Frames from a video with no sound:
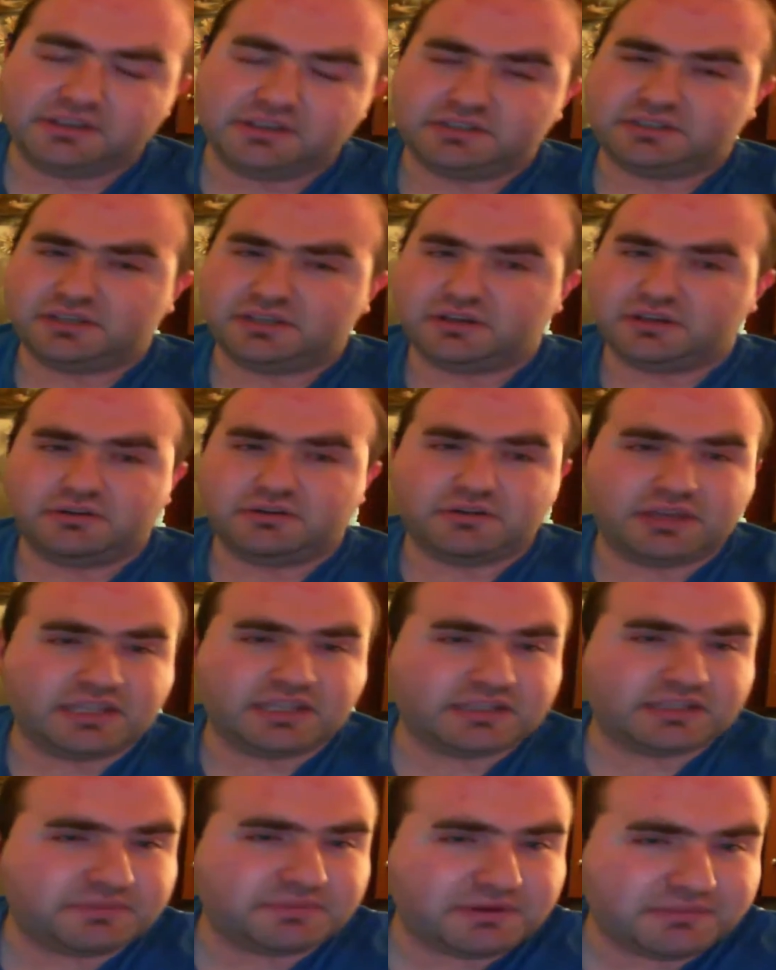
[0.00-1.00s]
So
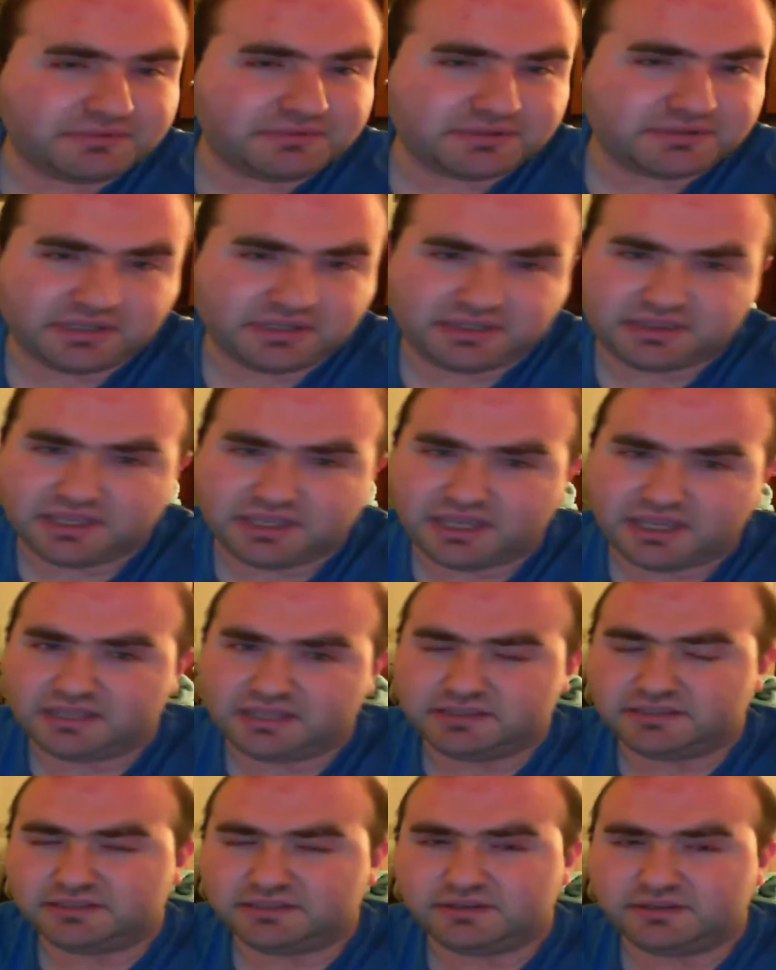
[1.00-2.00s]
it's pretty much like
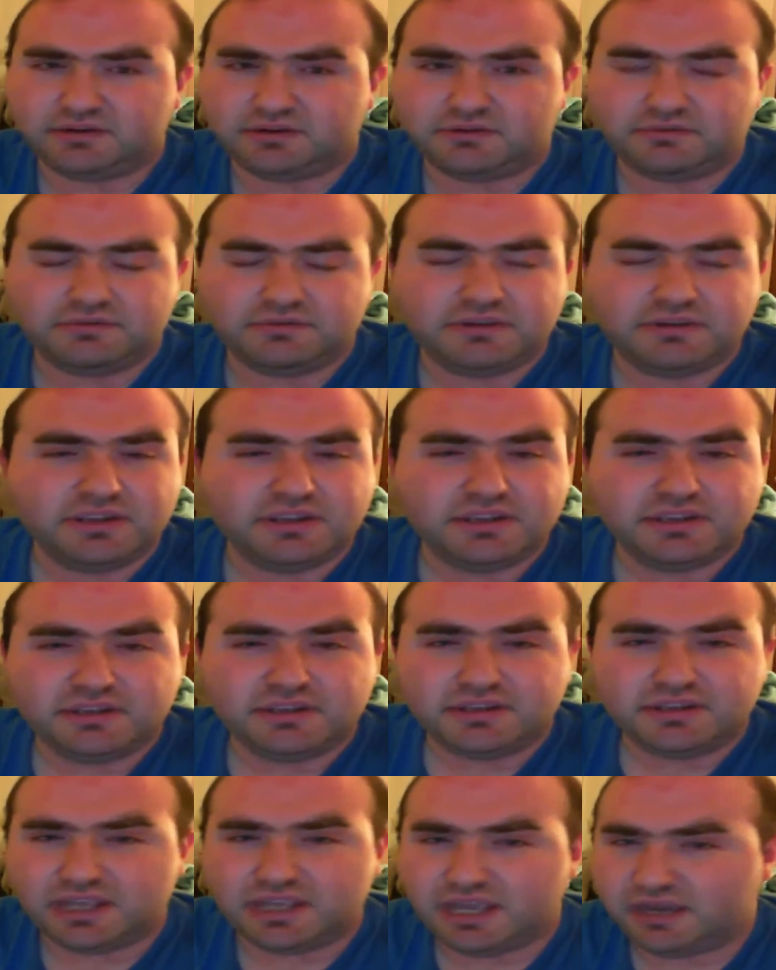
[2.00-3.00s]
that. So
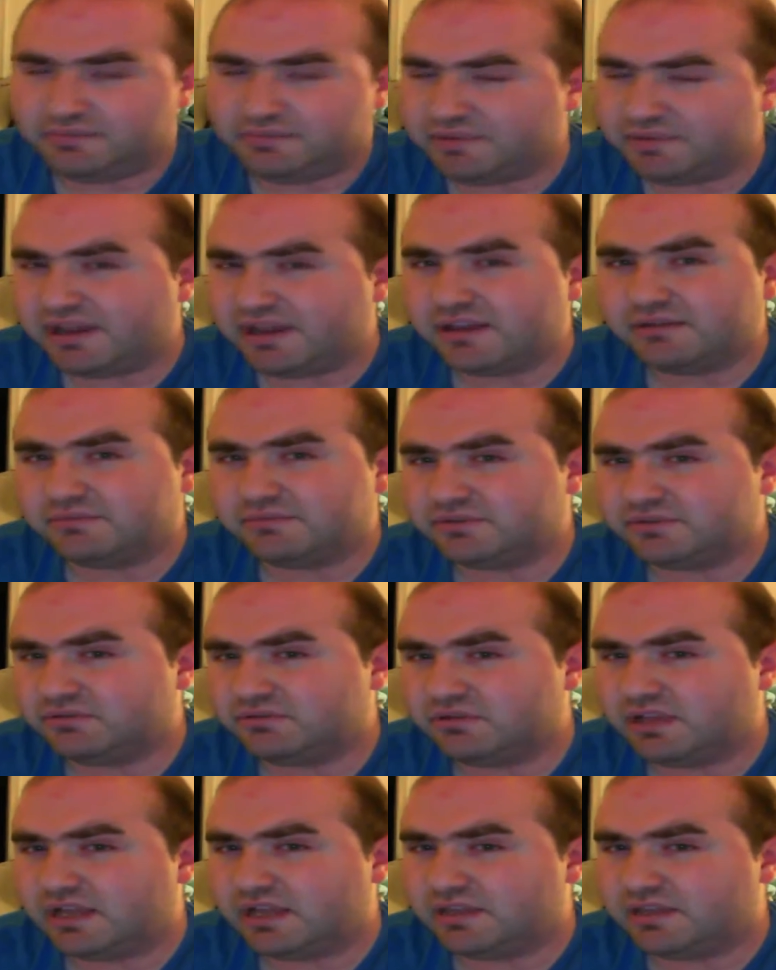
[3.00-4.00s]
yeah, but I am
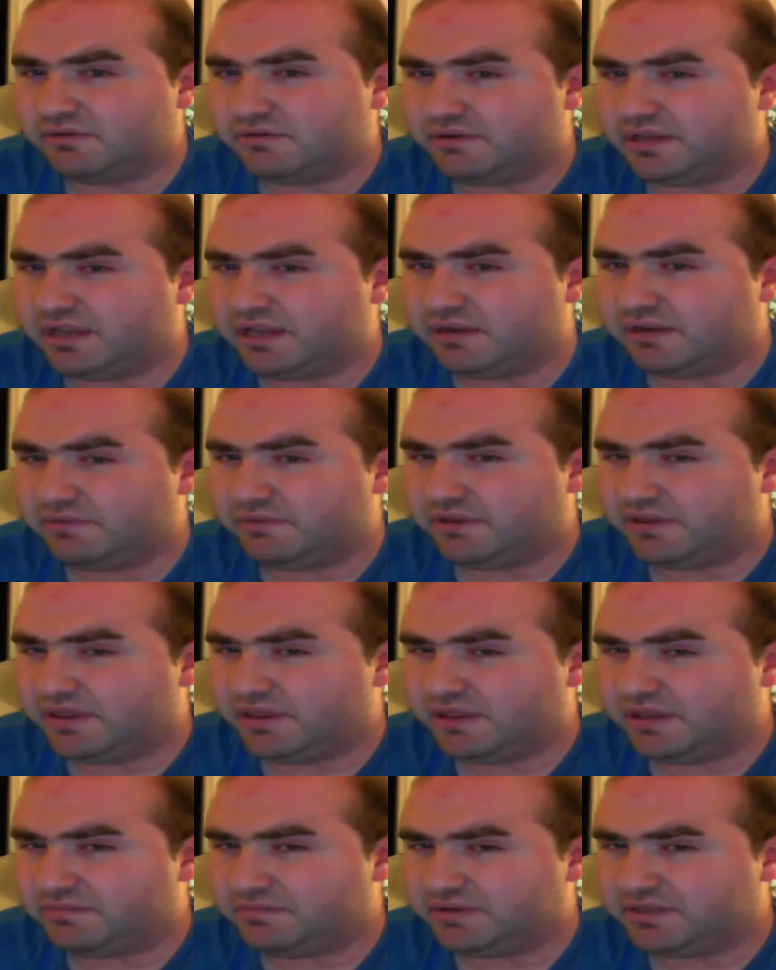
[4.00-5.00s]
so glad though he got rid of
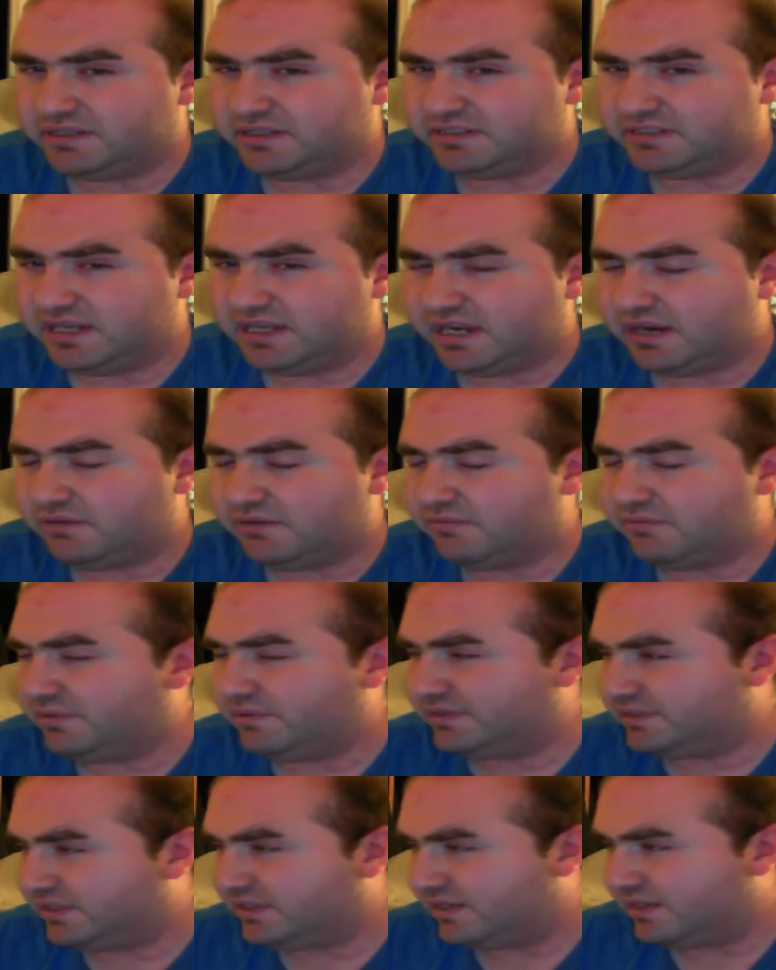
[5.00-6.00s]
that, because now when
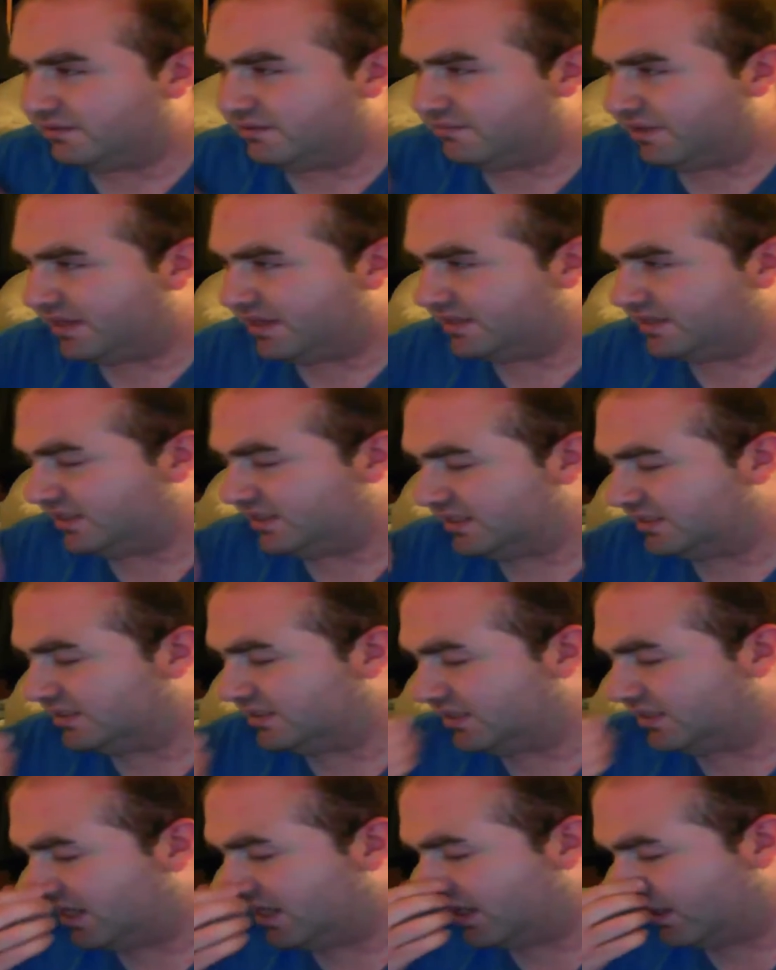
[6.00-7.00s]
we see him as he
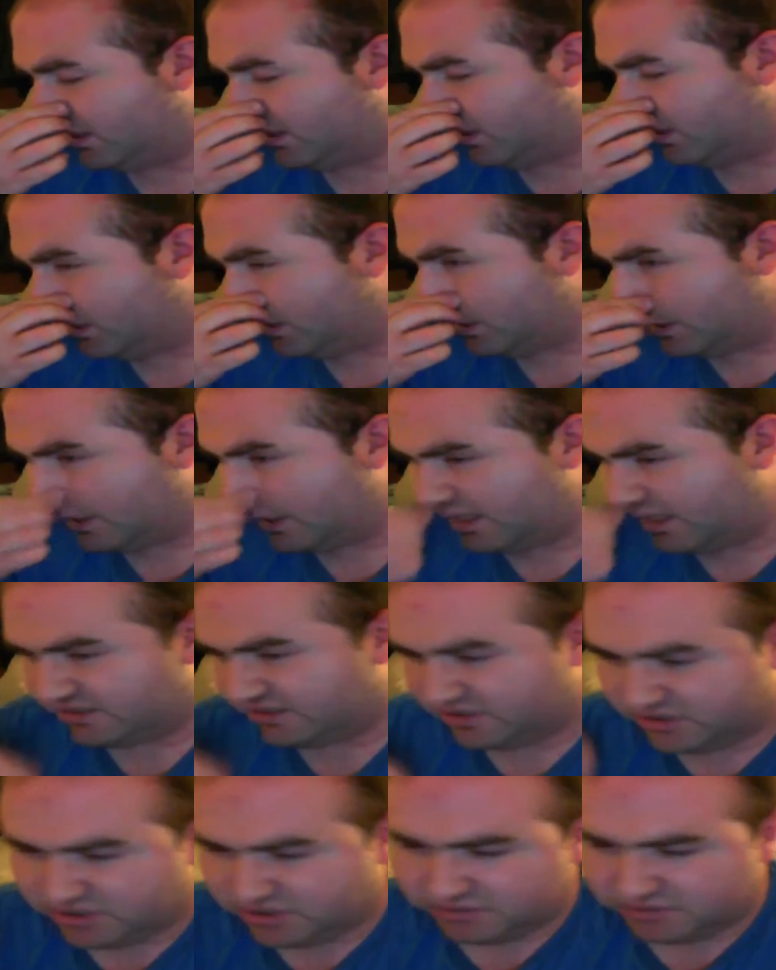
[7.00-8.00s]
is today, he
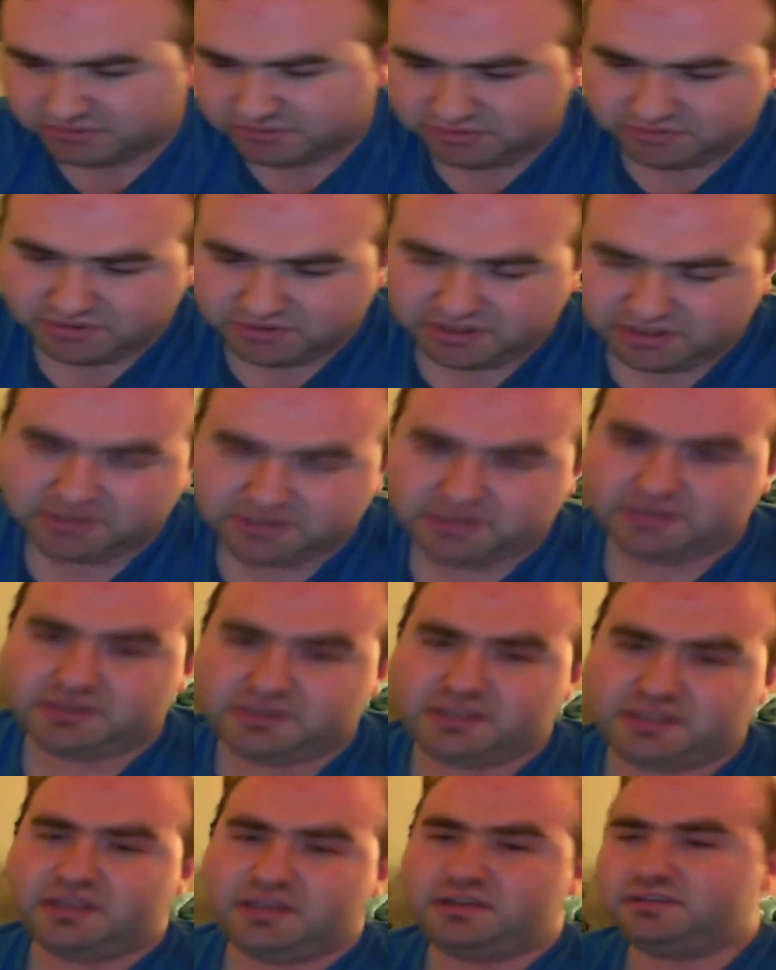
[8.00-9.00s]
has a jumpsuit on,
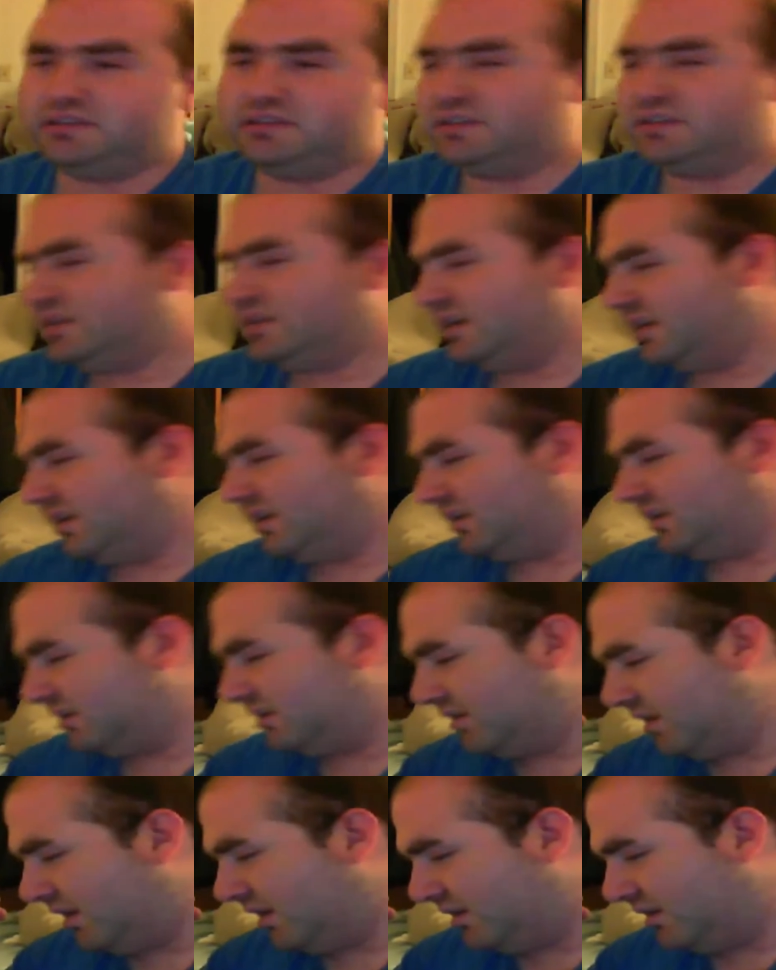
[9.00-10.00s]
nothing else, and he's got like
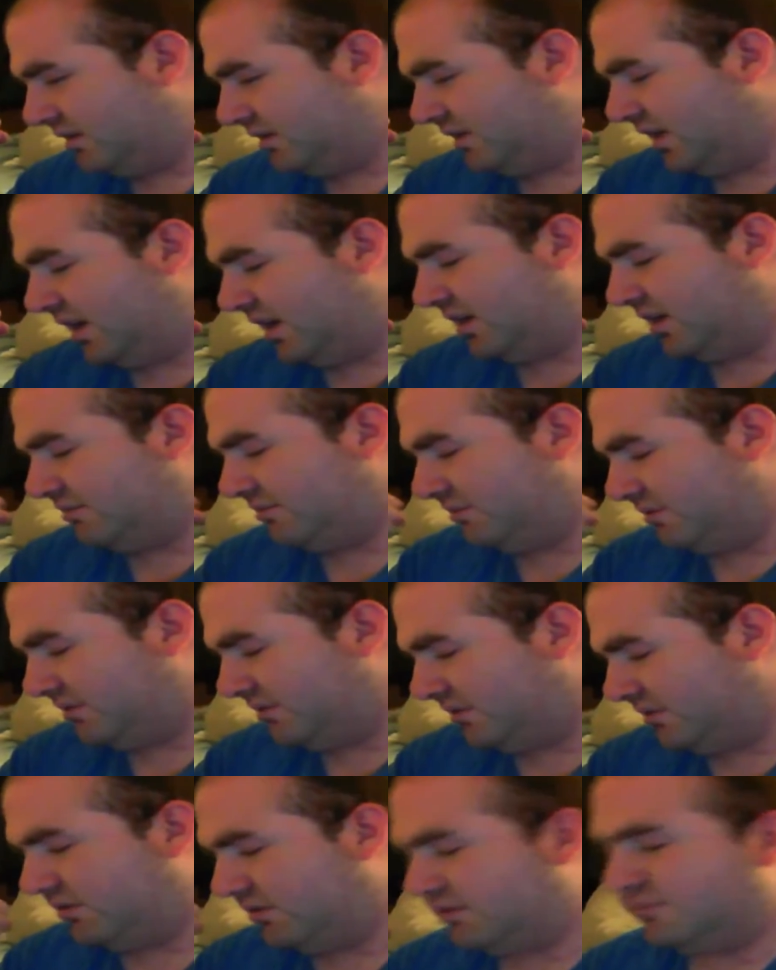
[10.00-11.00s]
something else attached,
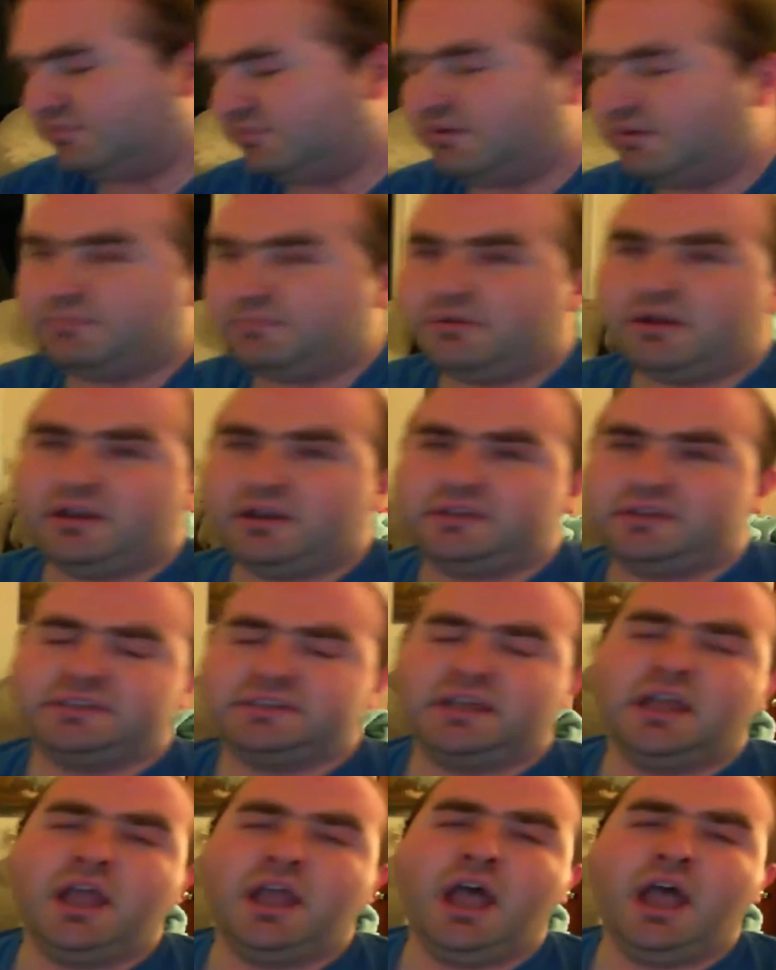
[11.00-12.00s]
which looks pretty boss.
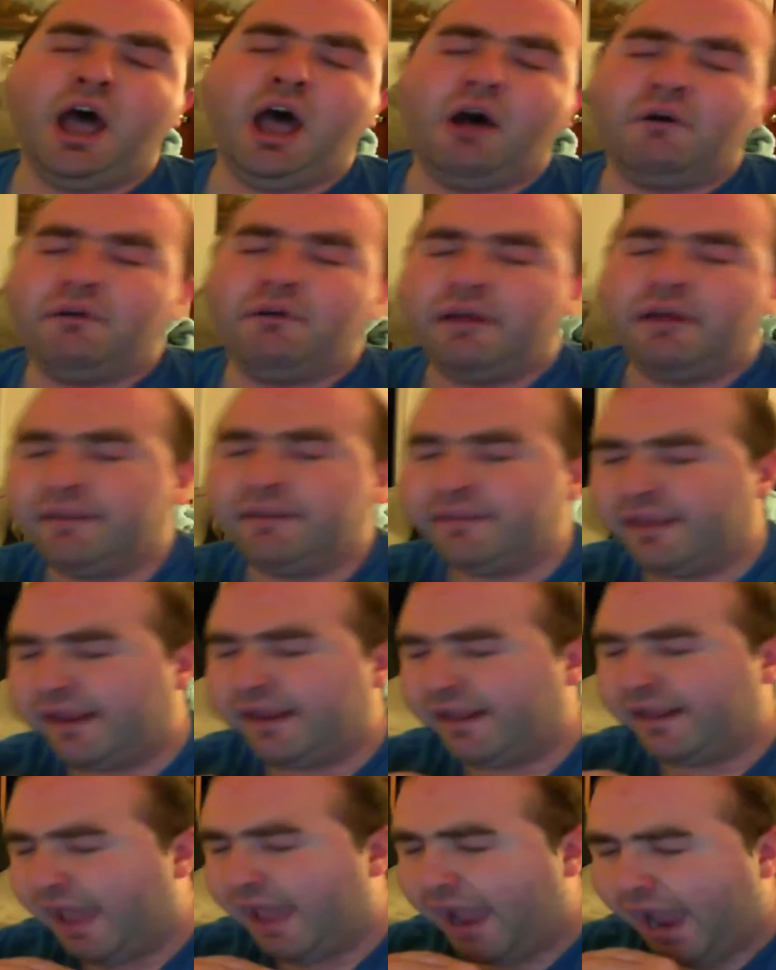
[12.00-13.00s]
I want to
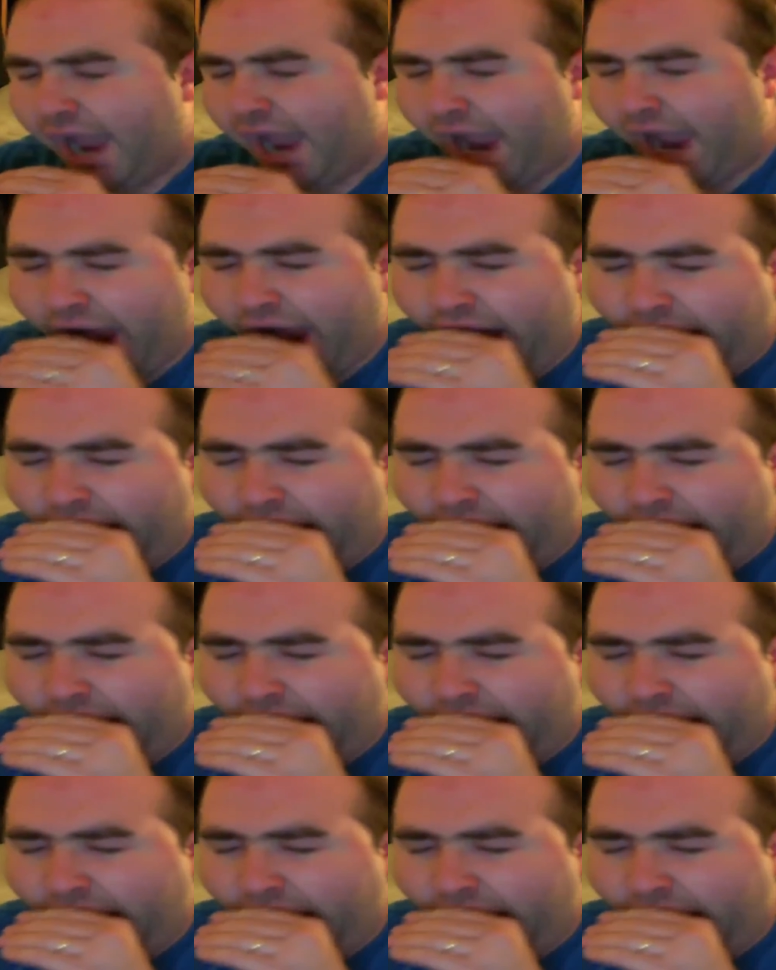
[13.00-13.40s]
see that.